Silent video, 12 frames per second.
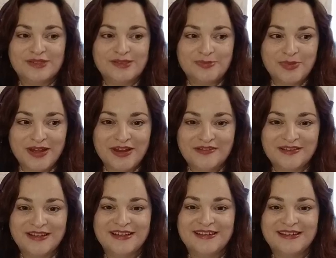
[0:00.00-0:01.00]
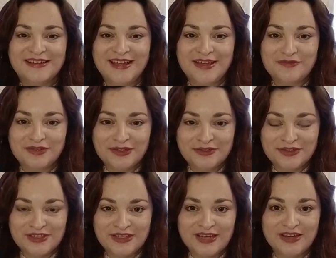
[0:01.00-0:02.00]
spiraling
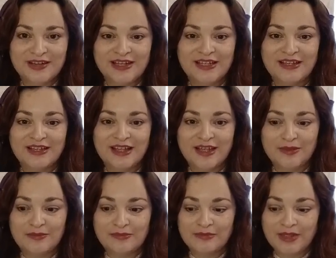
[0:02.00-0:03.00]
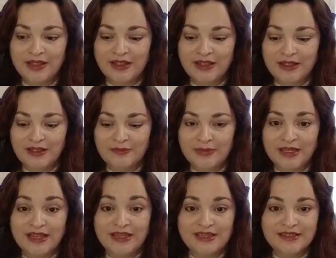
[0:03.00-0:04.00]
evolutionary
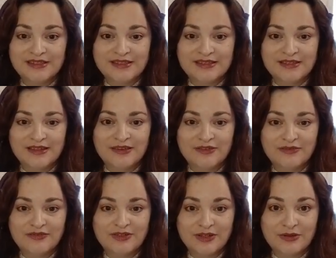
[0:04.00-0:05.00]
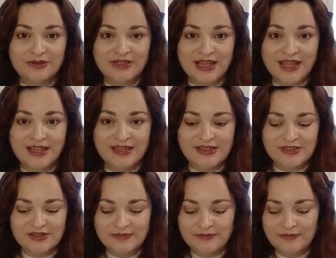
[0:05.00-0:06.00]
beginnings of the golden
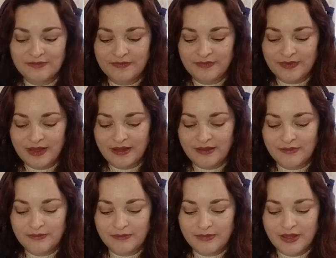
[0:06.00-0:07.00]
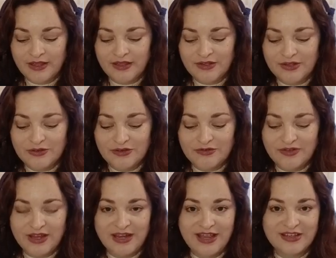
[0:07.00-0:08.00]
age.
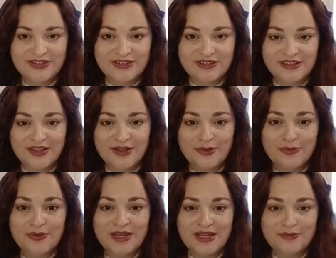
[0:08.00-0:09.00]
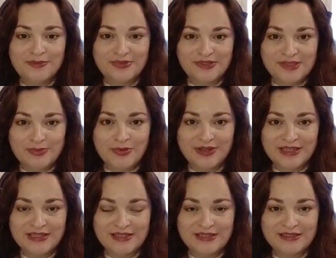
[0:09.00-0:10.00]
Unified action, one impulse
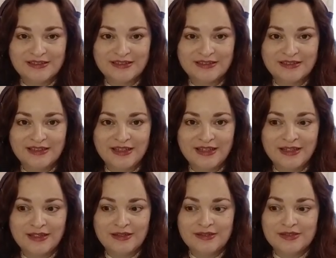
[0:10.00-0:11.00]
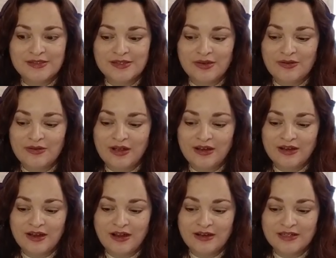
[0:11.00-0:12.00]
point. So our
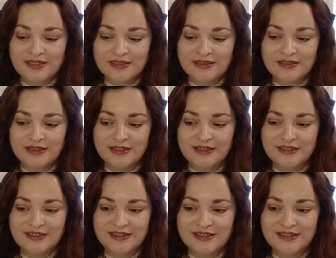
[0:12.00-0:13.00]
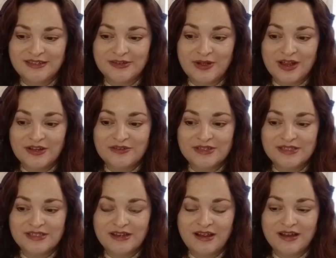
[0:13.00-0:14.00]
heart, our
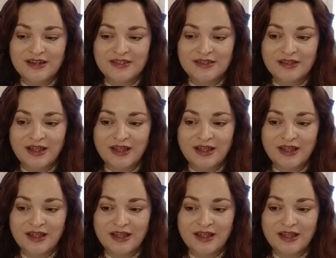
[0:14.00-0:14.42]
crystal heart